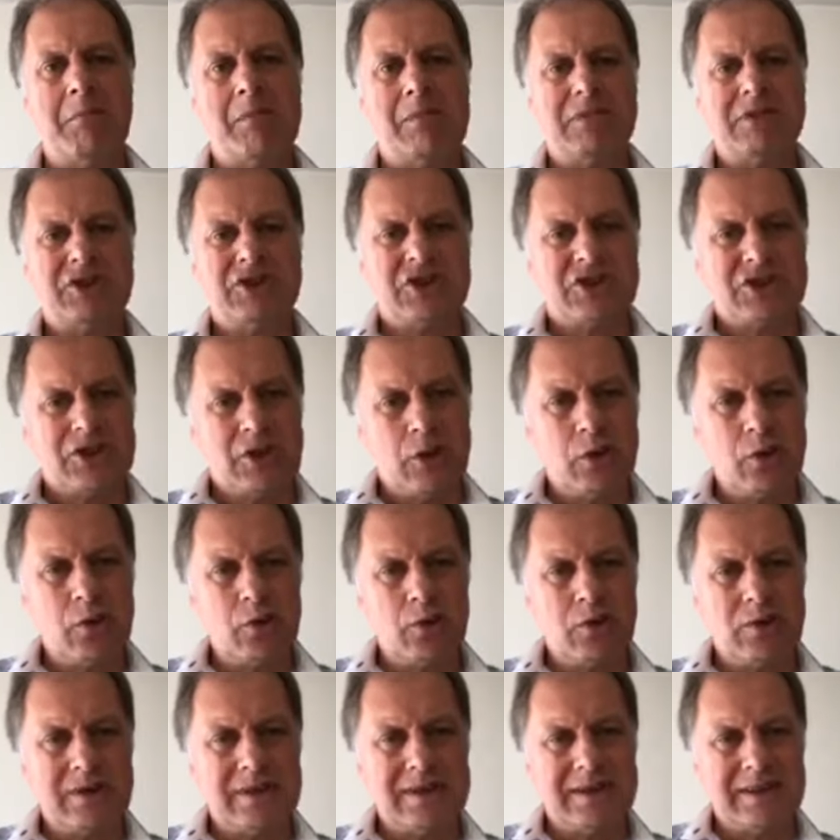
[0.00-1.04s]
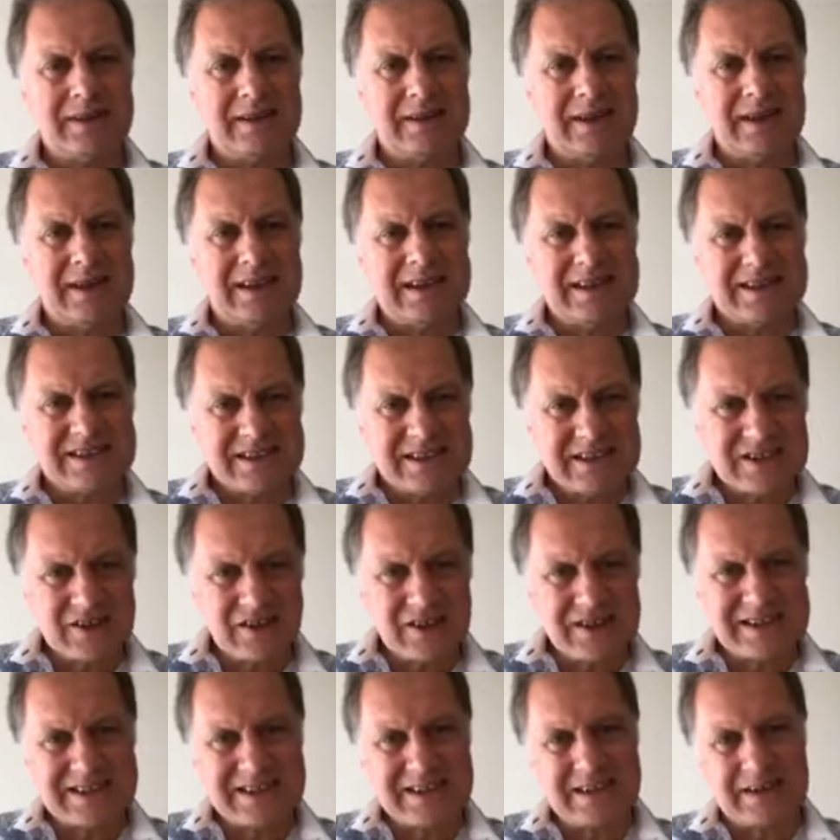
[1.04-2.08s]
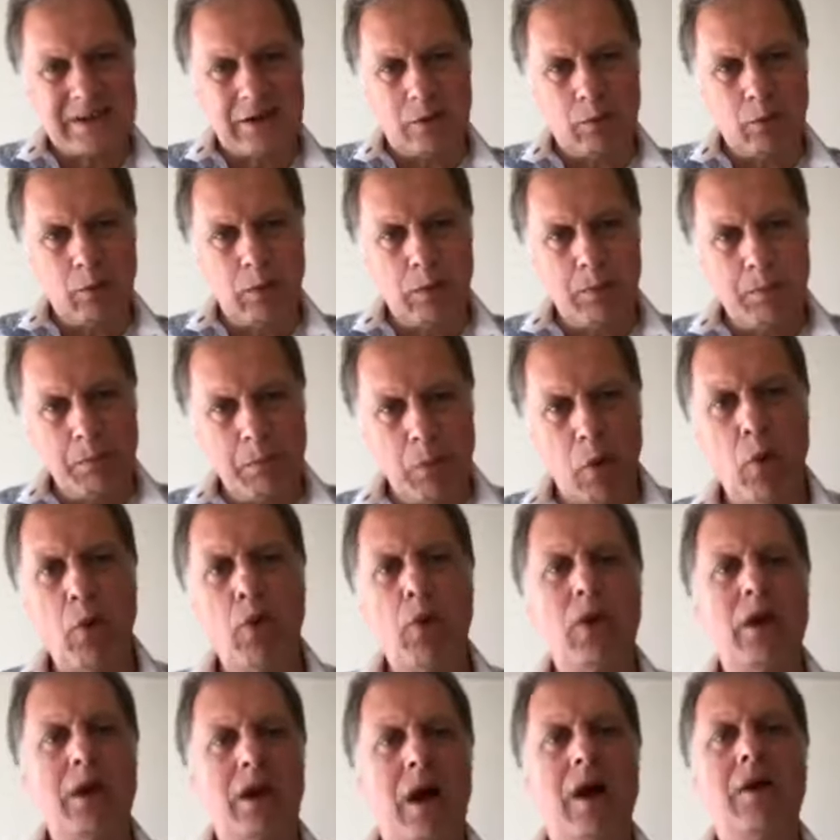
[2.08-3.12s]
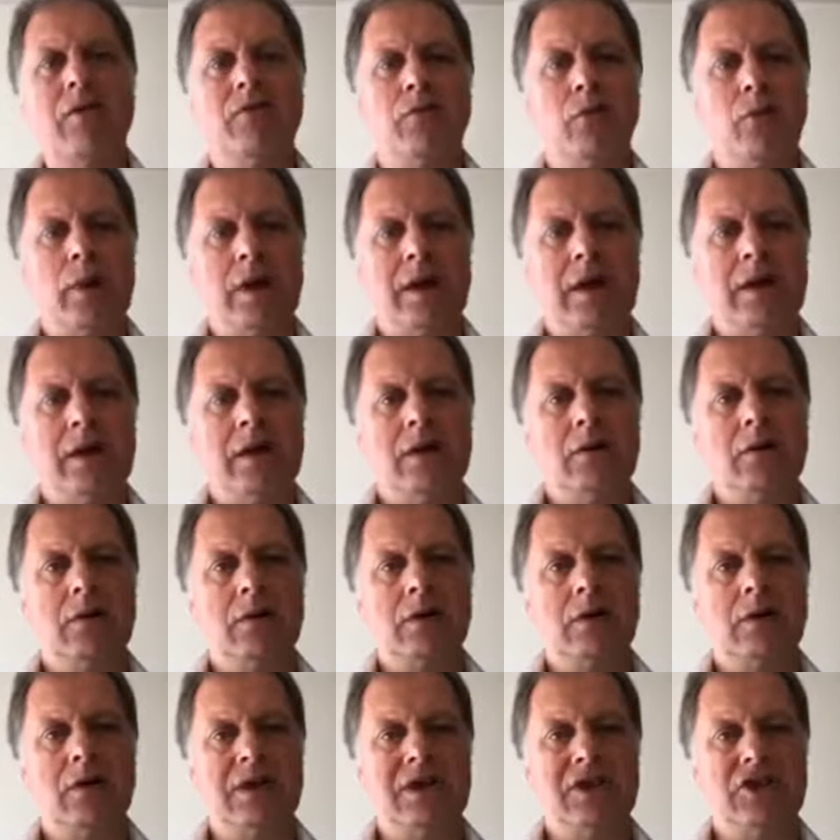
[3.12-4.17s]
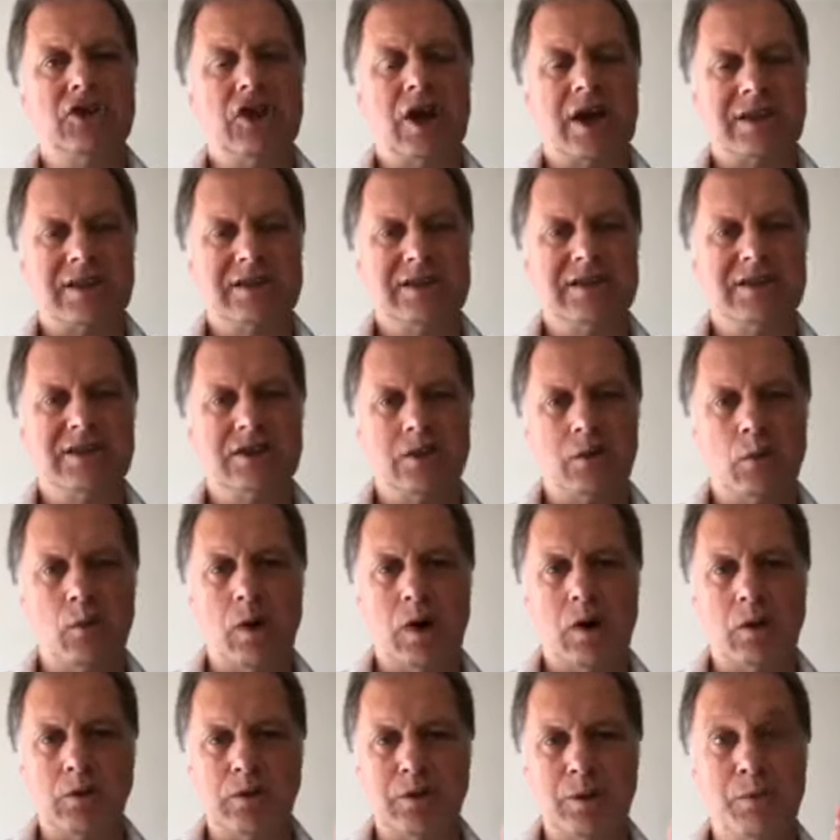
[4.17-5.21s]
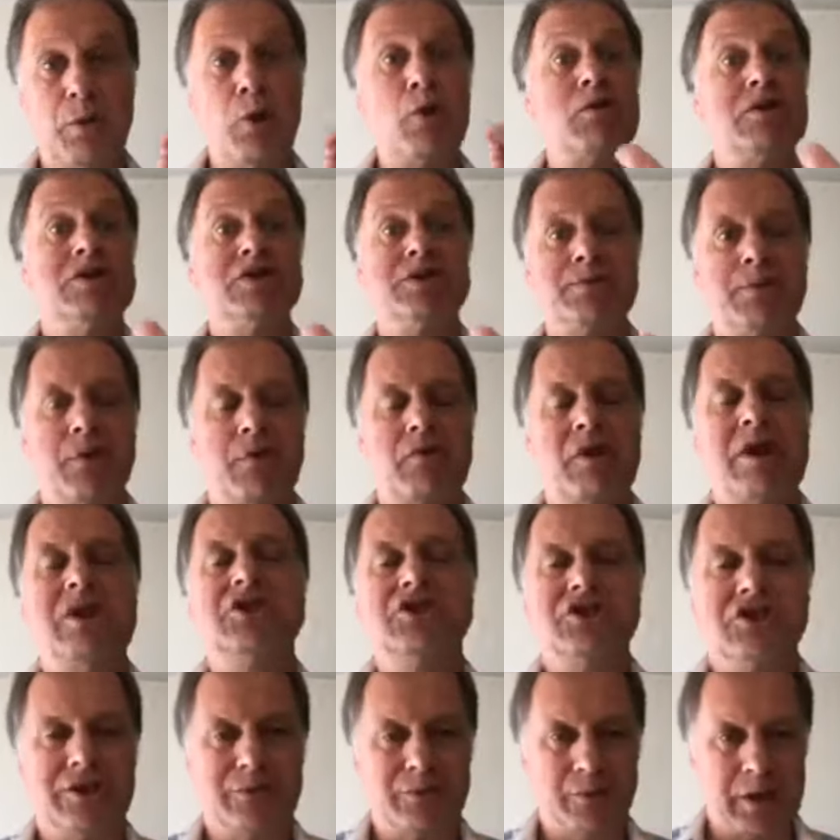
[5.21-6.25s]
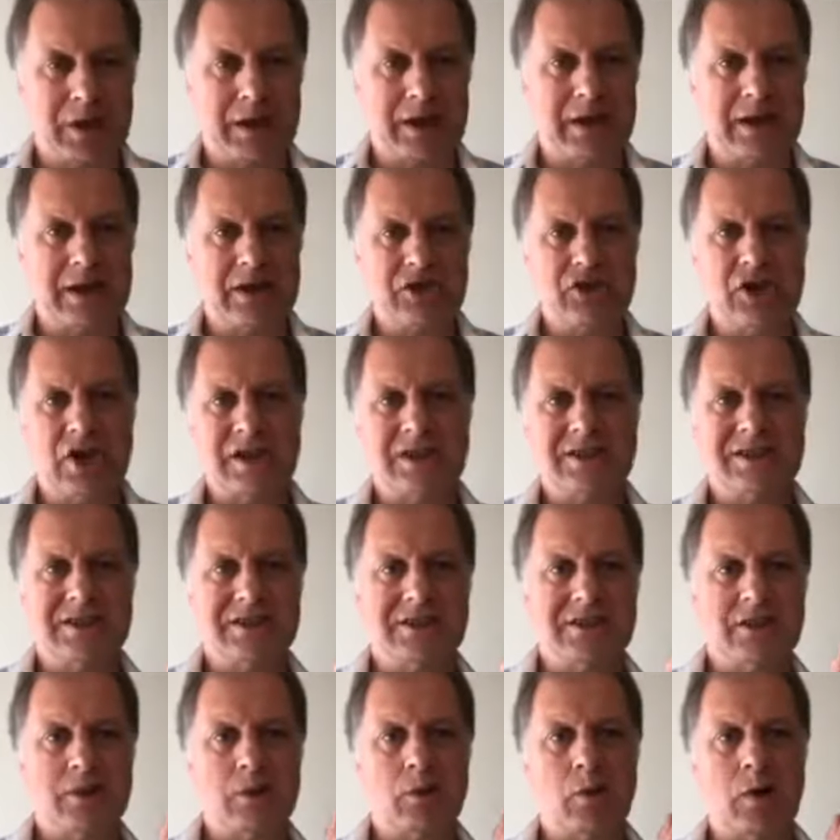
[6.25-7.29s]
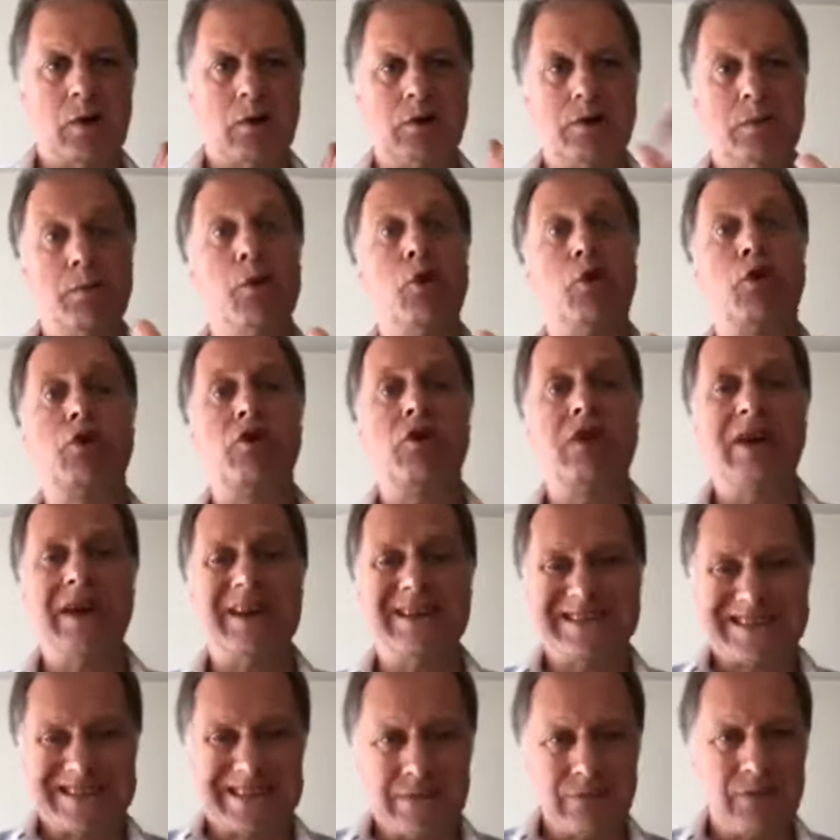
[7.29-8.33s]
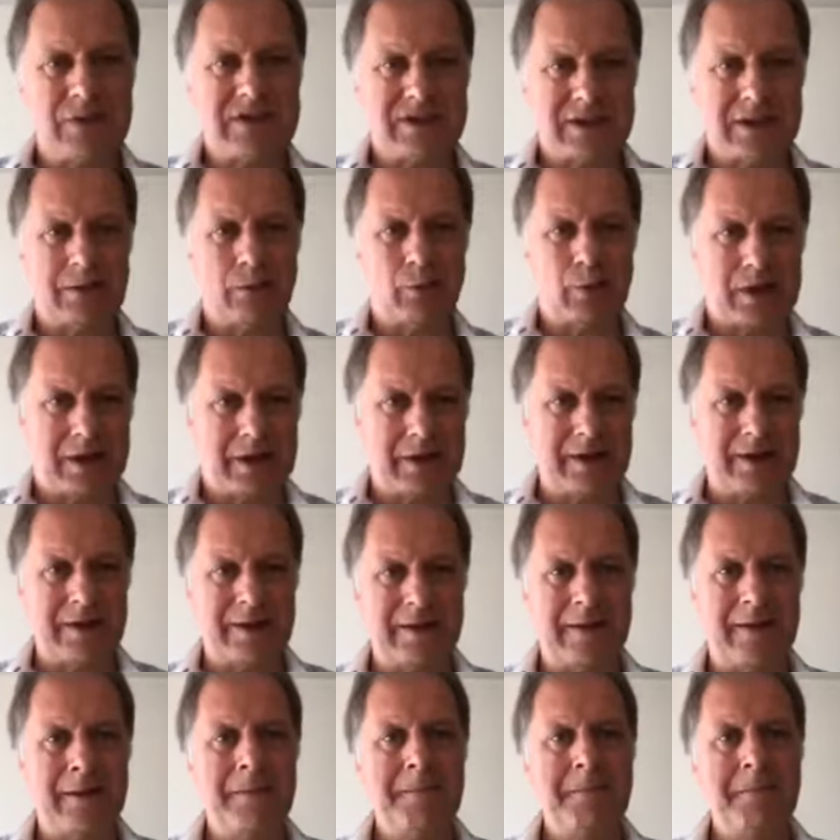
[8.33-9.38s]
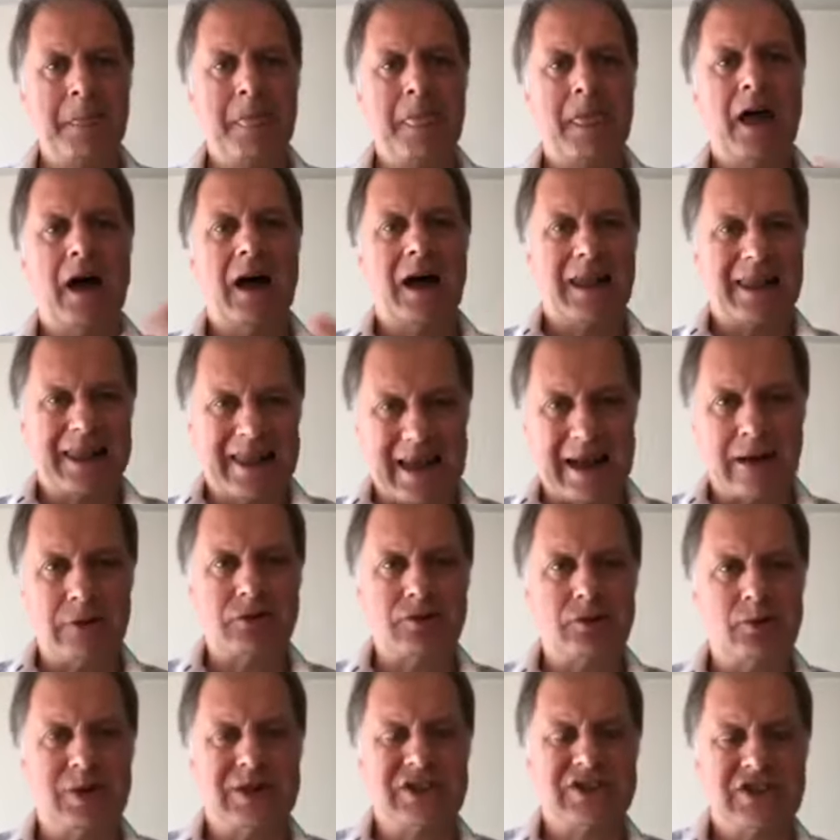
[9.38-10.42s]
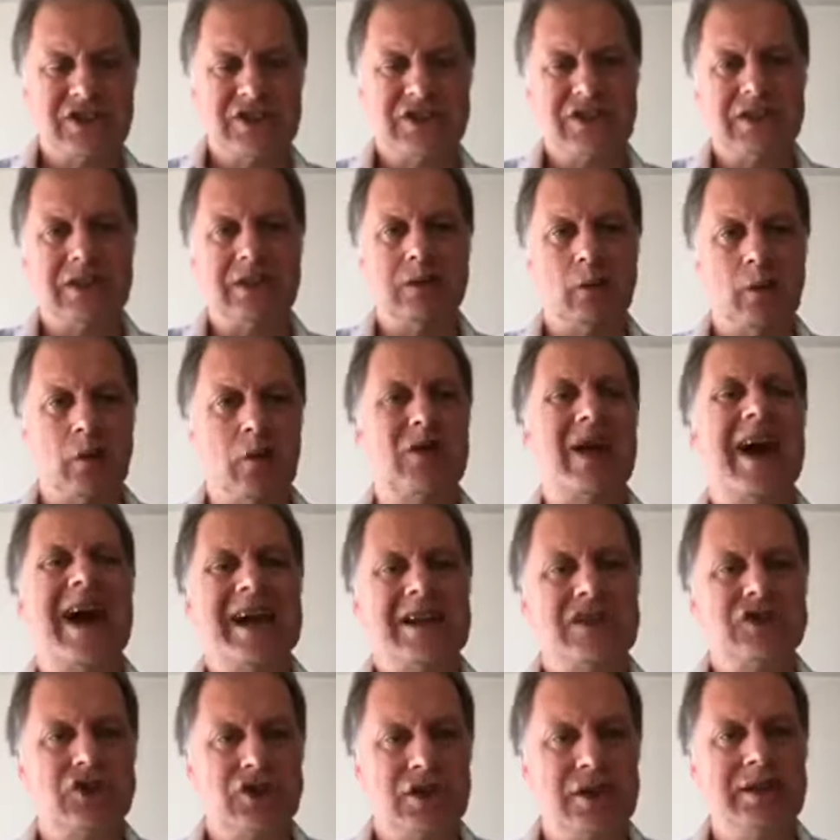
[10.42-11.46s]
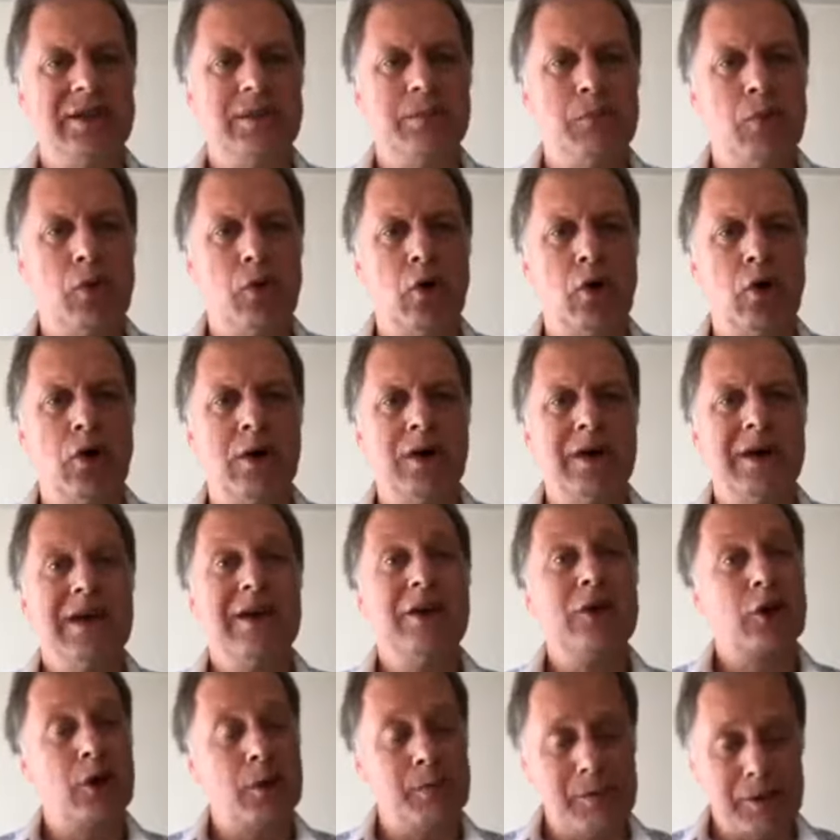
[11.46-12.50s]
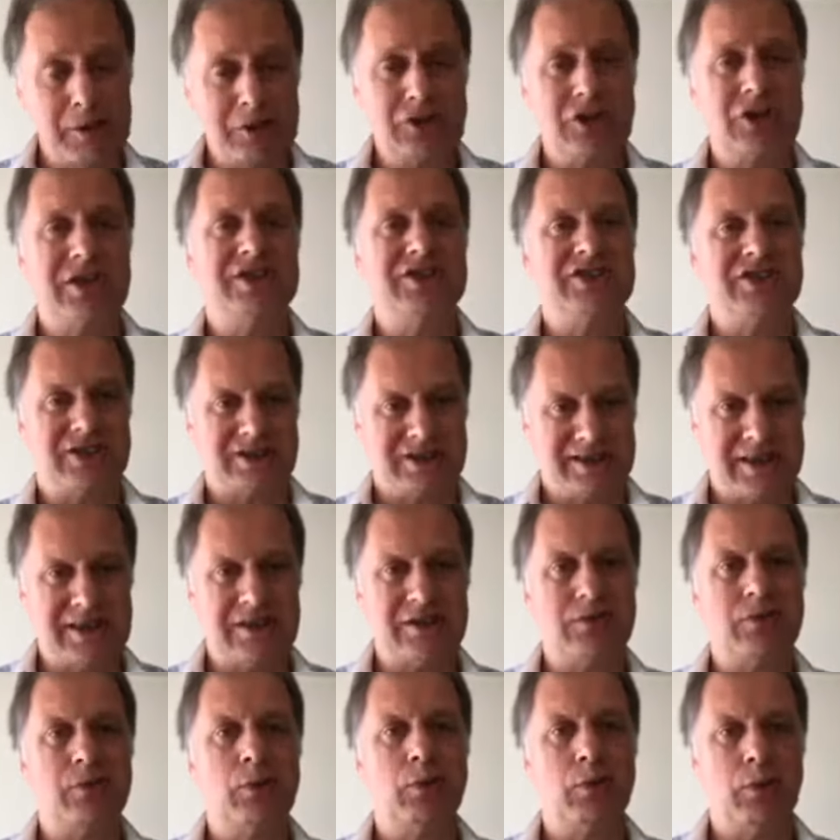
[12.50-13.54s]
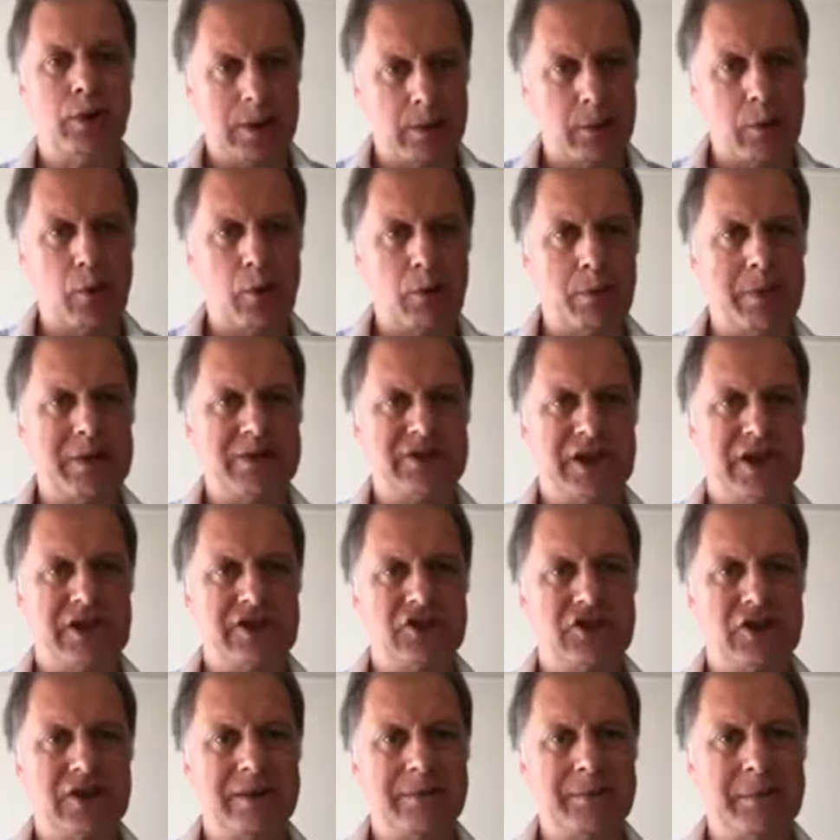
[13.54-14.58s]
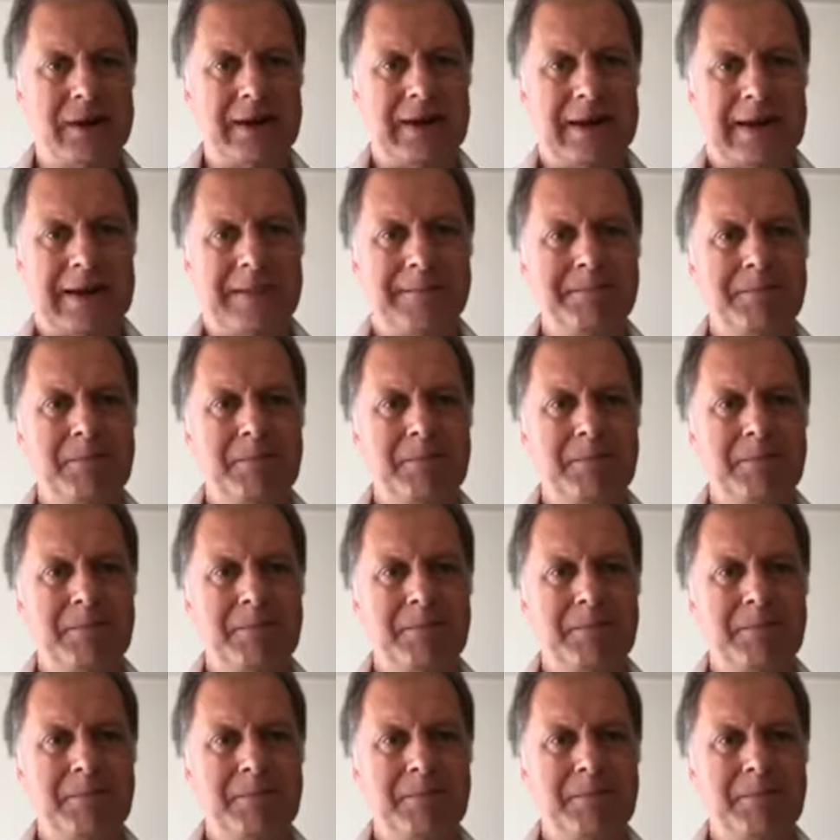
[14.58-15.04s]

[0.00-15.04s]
So it is this idea that the more love we can inject into the world, the more inspiration we can inject into the world, the more creativity we can allow to exist in the world, actually the more commercially successful we will potentially be.